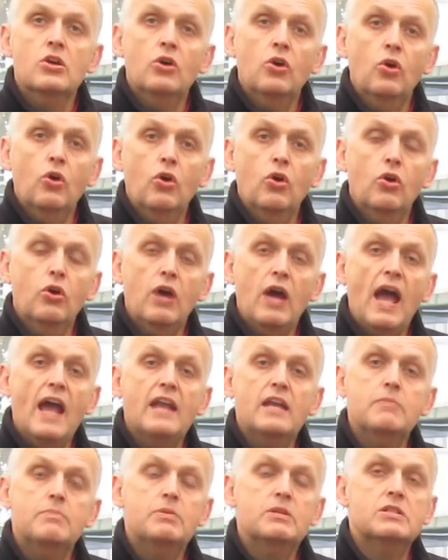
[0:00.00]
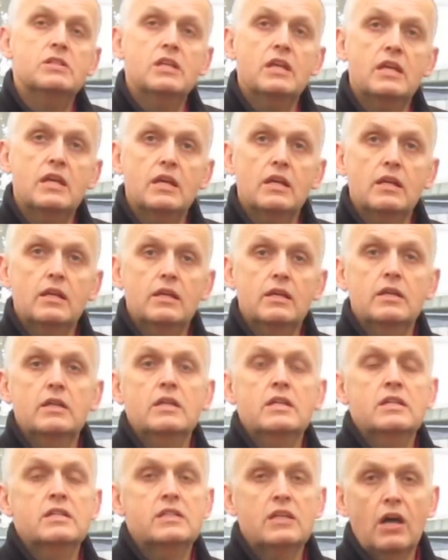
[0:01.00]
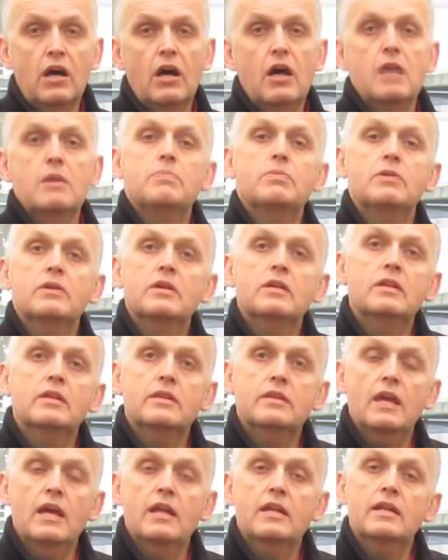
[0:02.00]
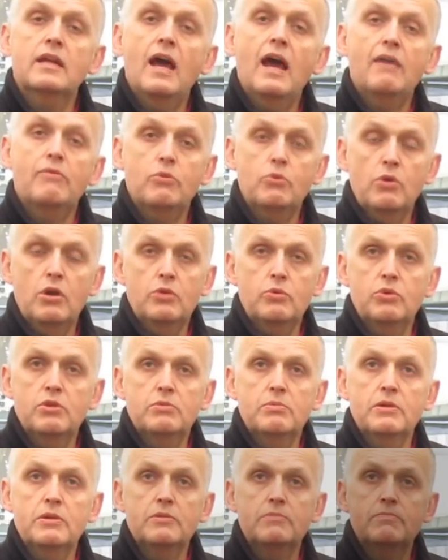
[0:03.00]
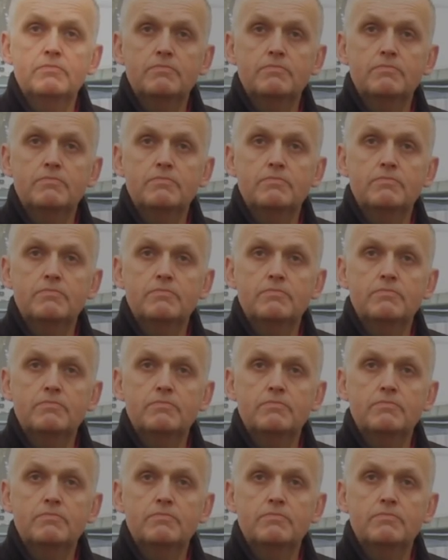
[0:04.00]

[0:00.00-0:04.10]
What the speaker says: or any particular type, then have a word with me.